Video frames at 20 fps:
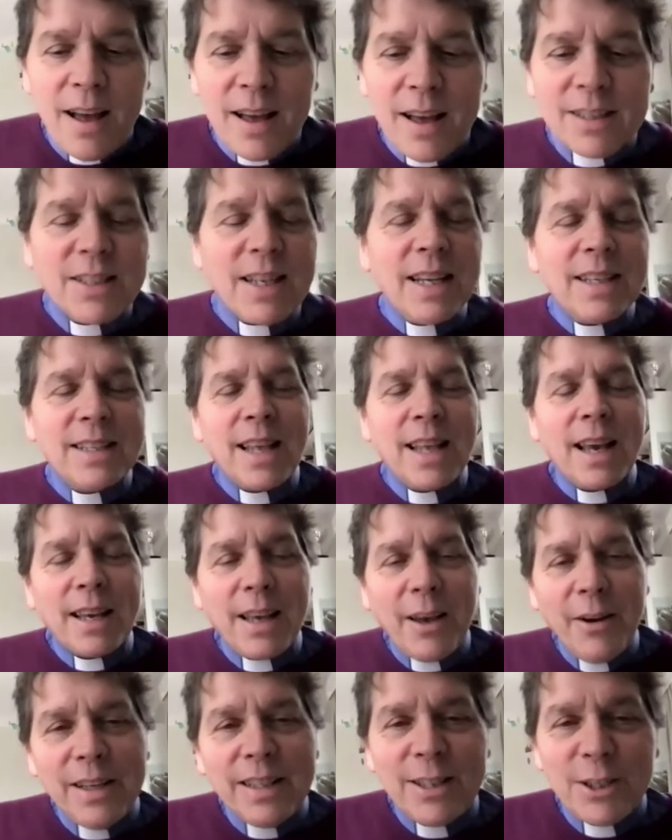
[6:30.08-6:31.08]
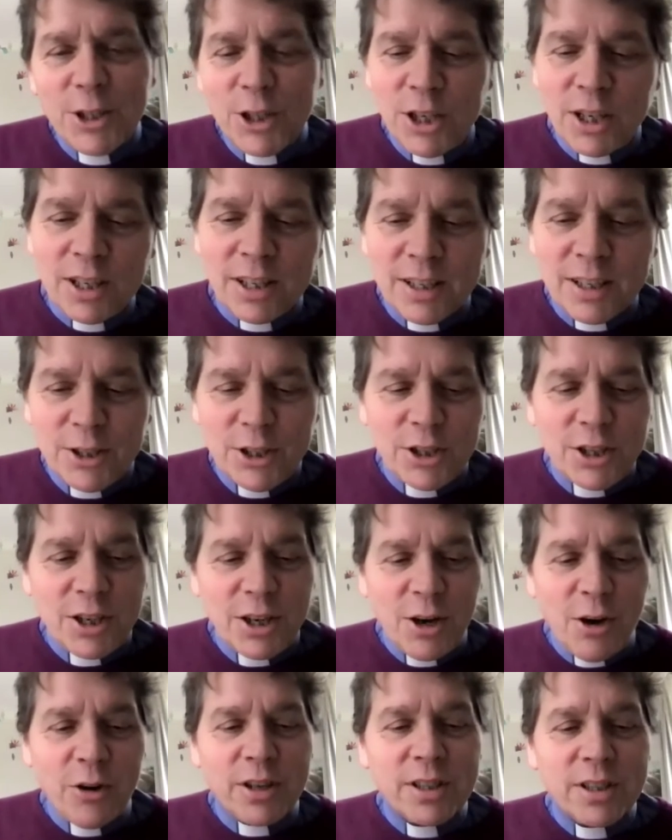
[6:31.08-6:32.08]
says that going to church
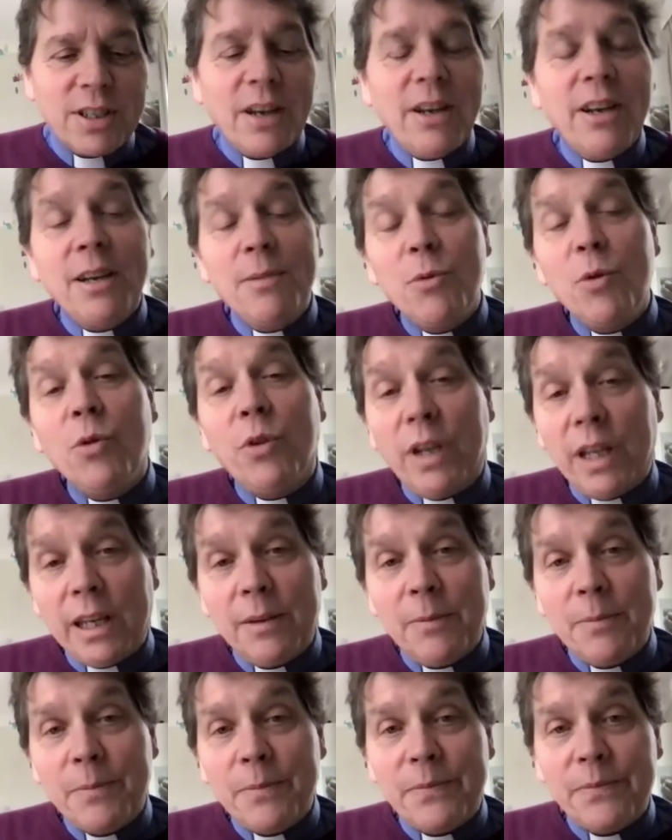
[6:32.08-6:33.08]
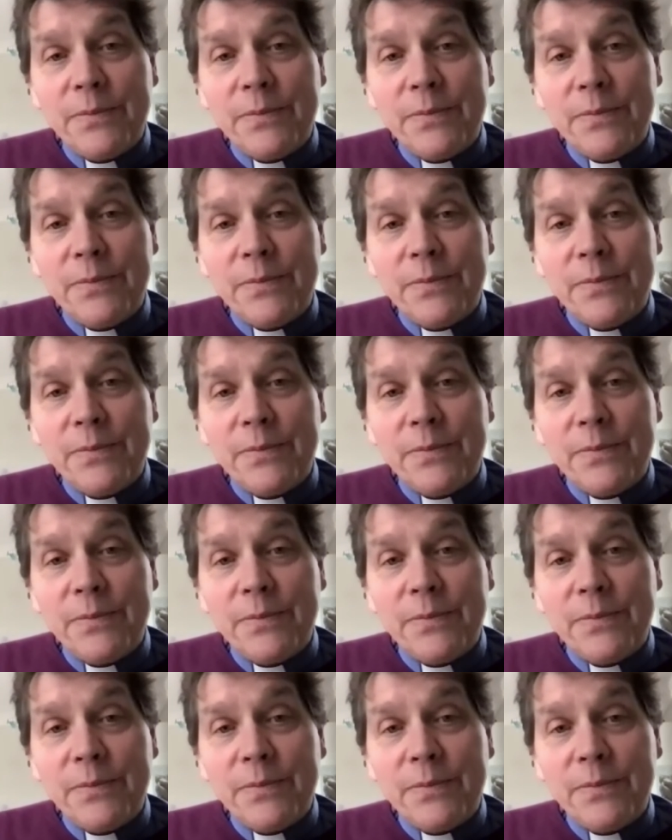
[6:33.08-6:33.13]
on a Sunday morning